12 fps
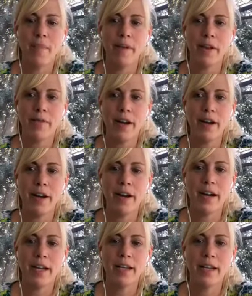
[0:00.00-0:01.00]
your
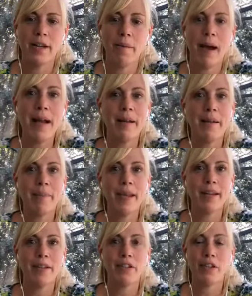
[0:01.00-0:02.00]
veterinarian might
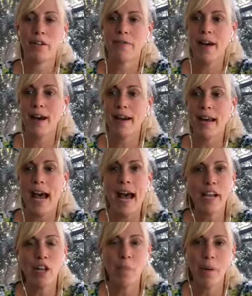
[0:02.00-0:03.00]
be certified in
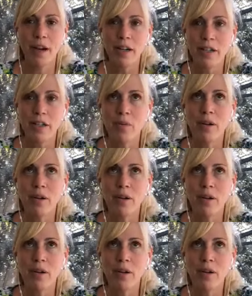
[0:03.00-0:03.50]
acupuncture,